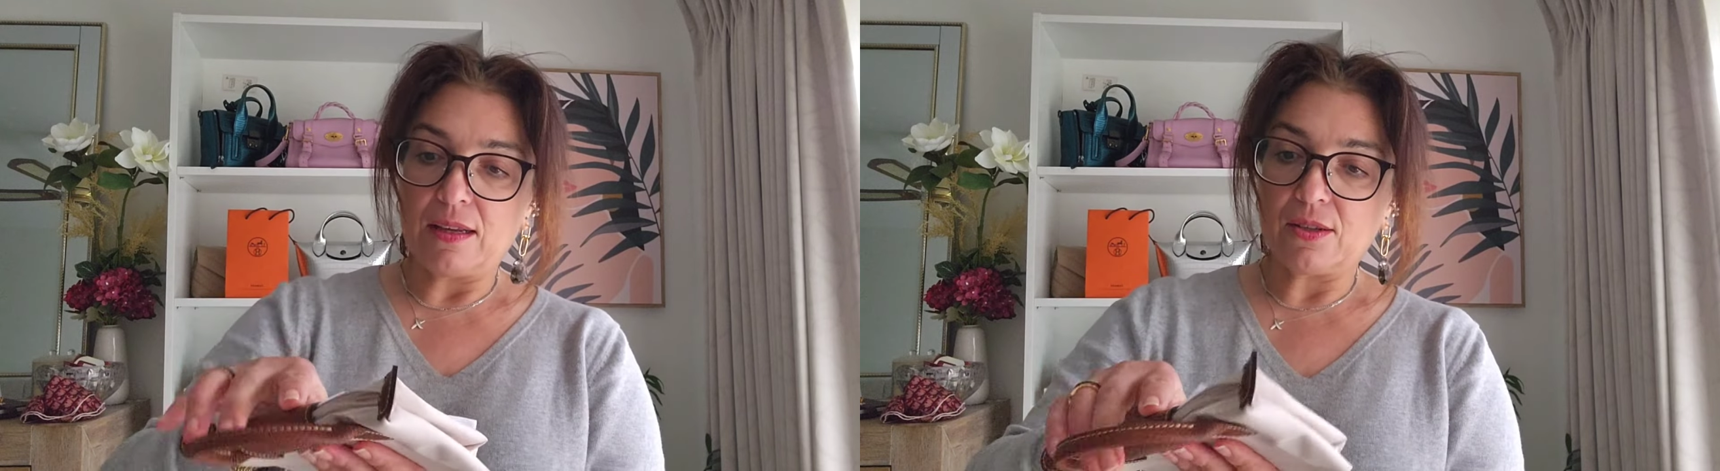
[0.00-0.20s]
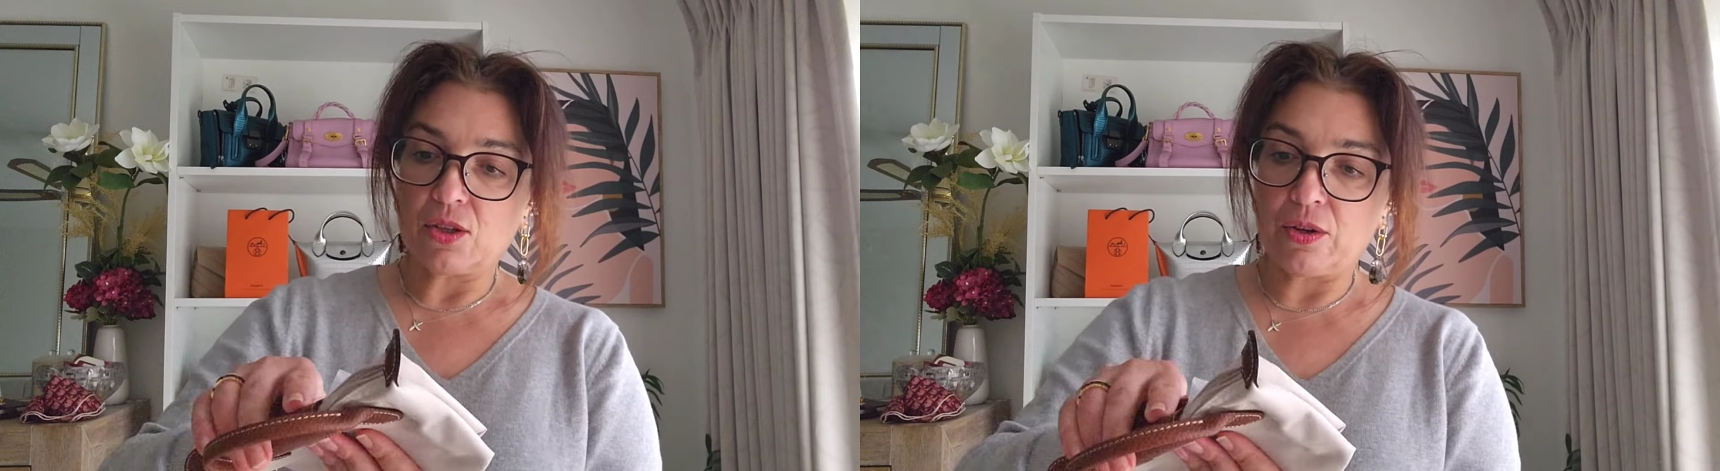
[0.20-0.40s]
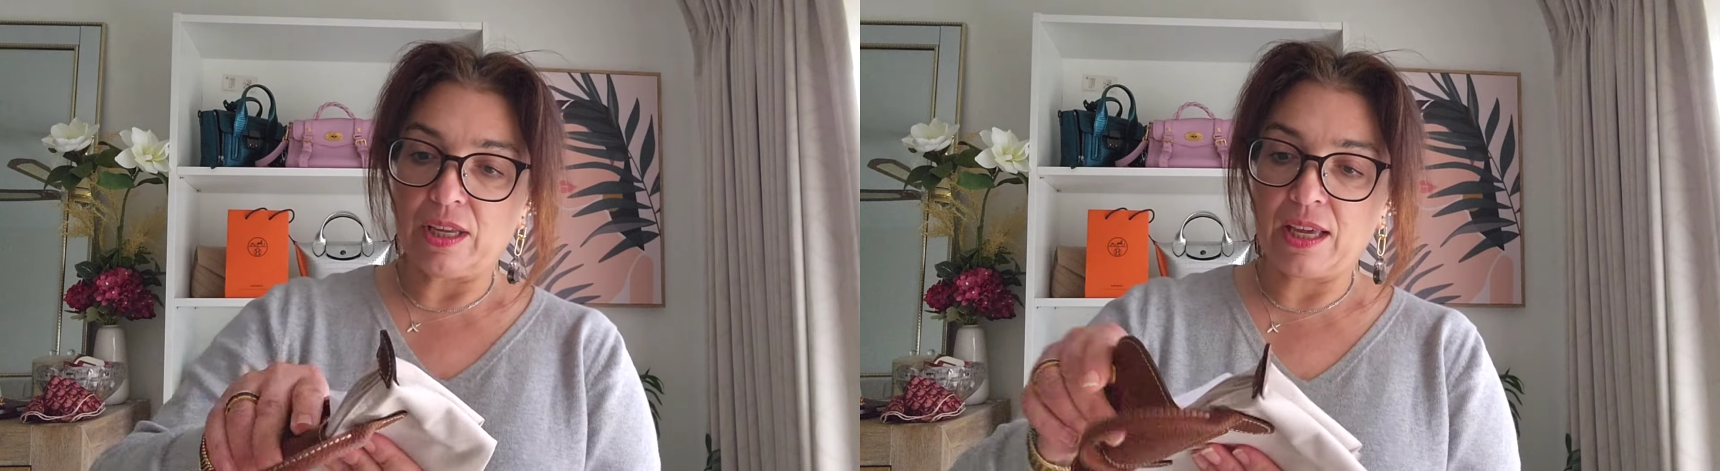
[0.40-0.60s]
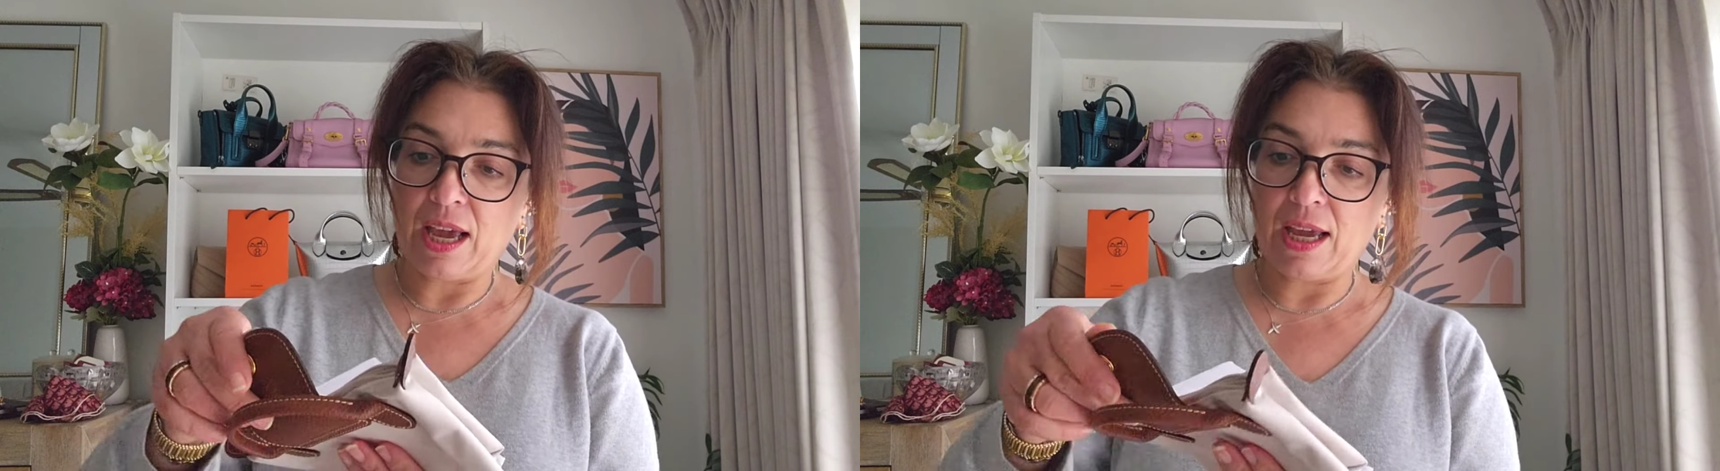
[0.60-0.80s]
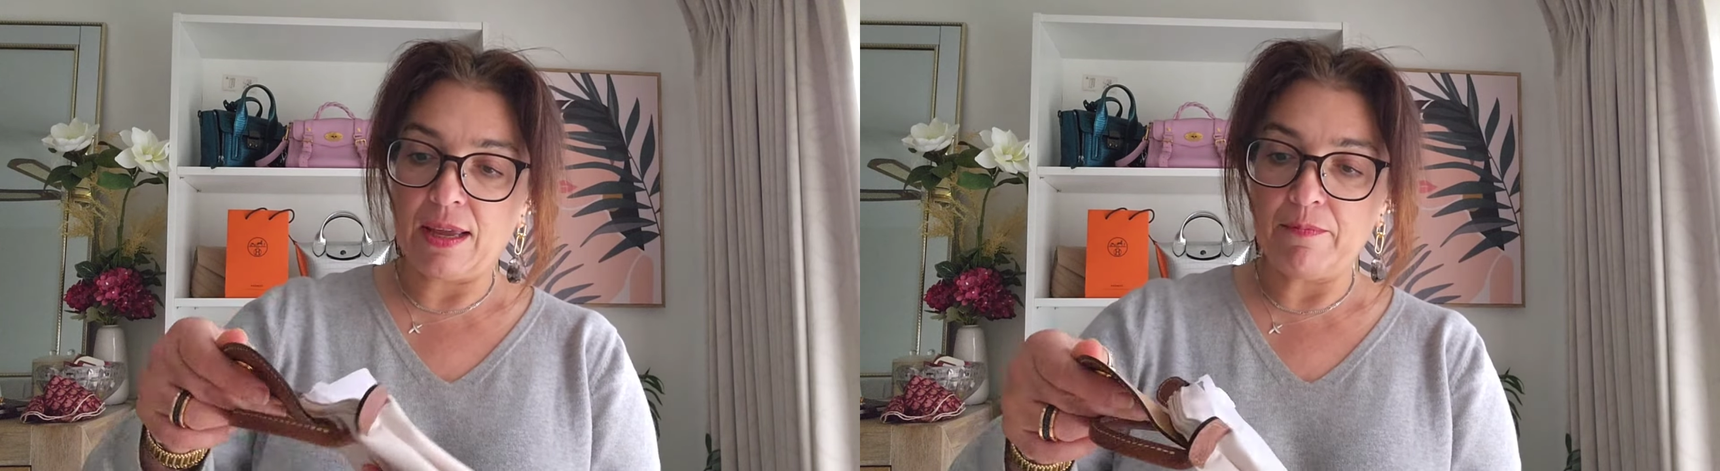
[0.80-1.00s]
So it
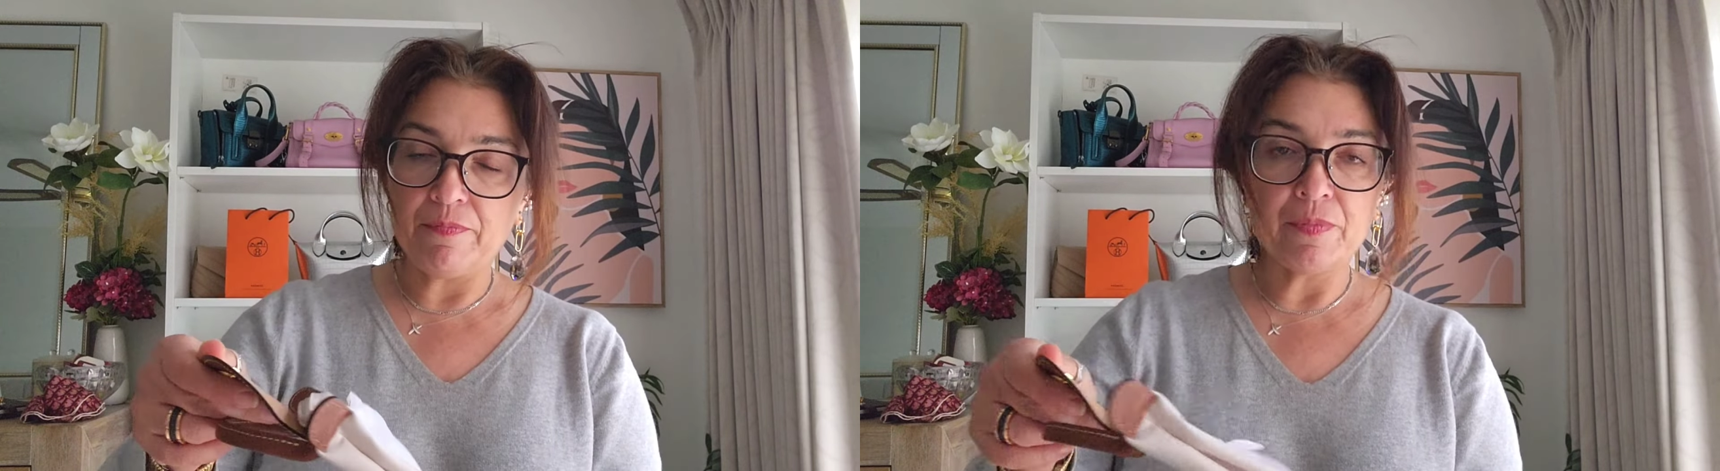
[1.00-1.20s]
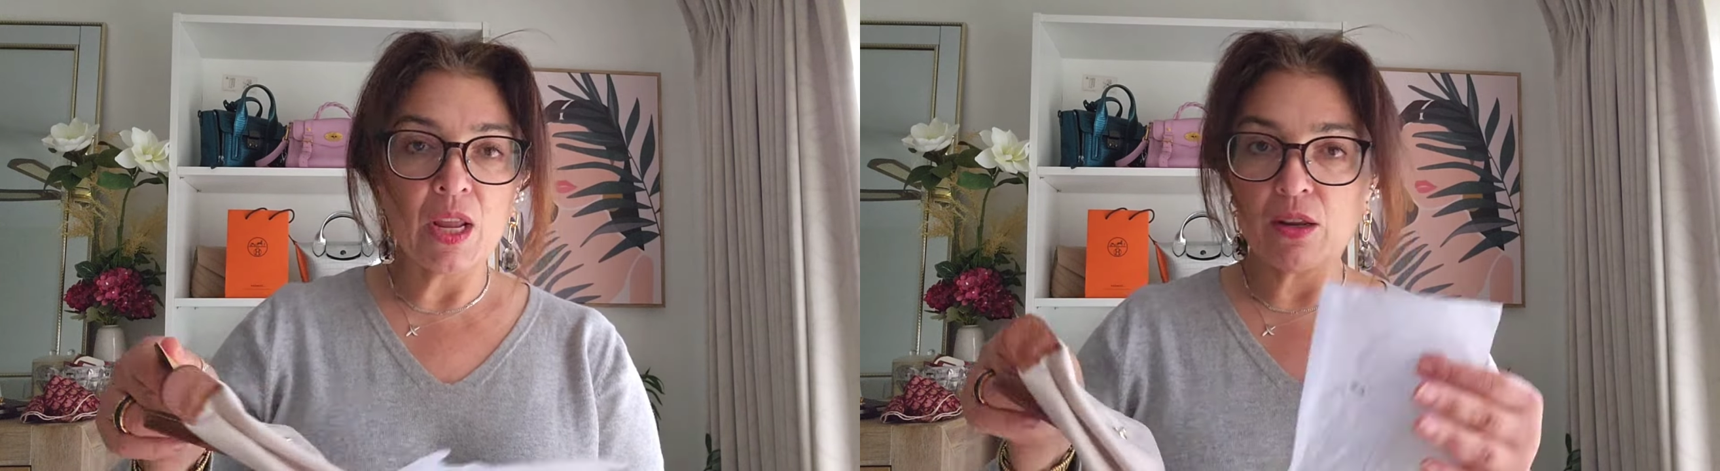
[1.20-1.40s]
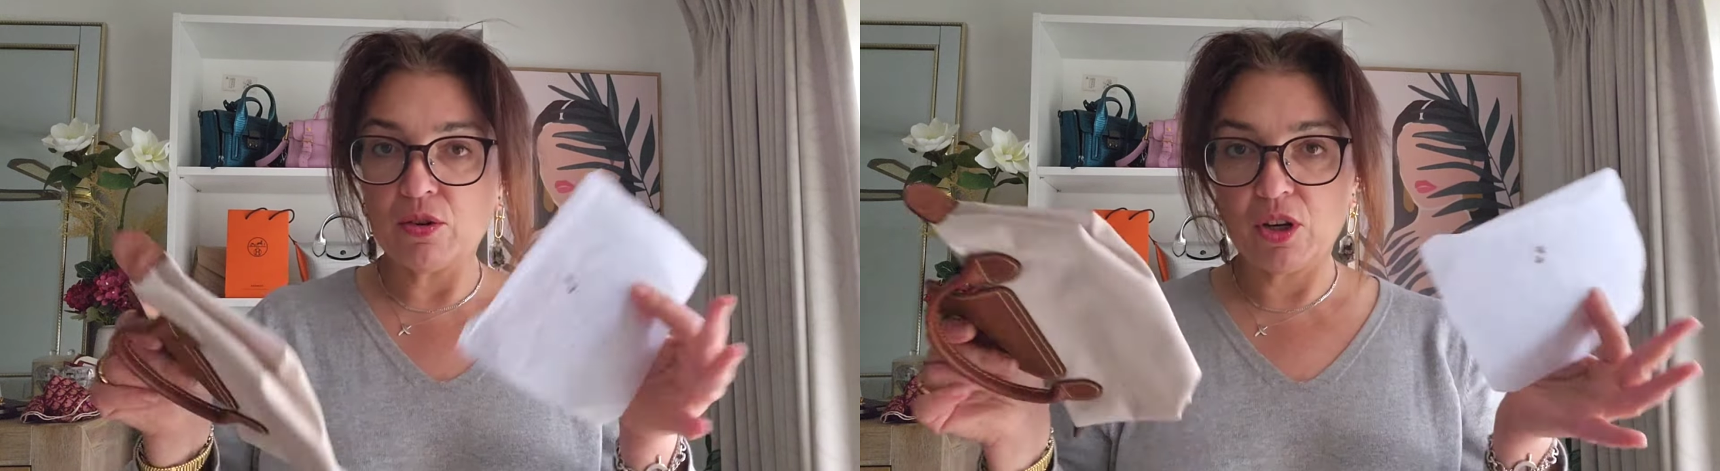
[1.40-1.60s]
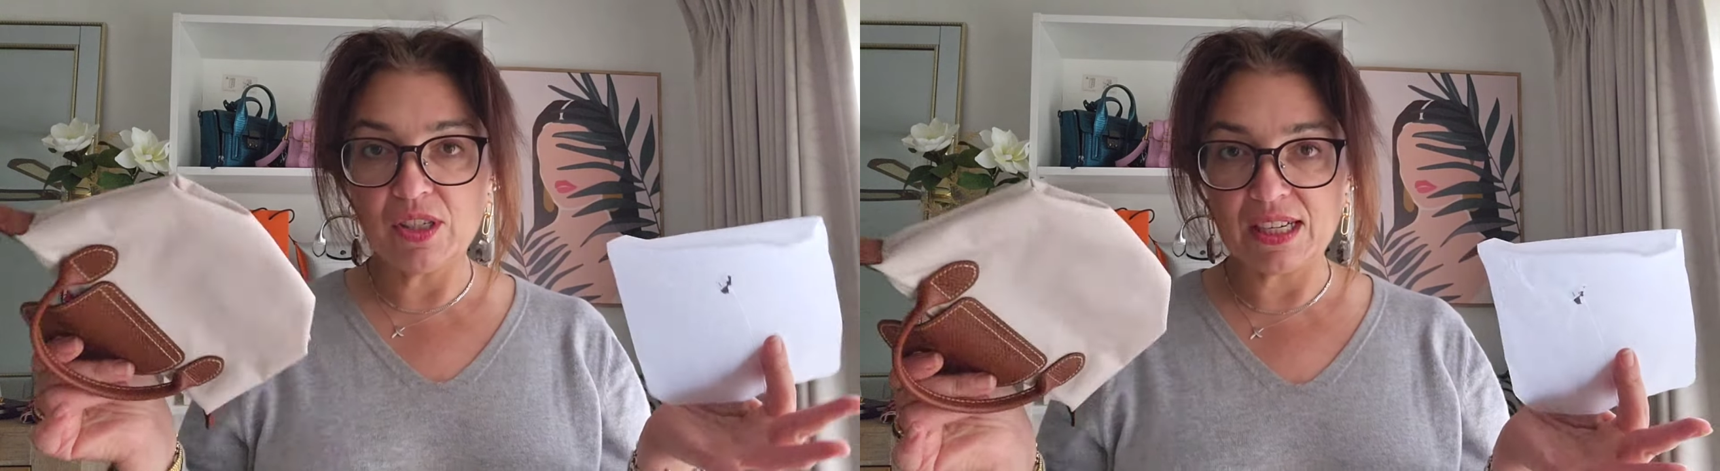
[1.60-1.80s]
came, no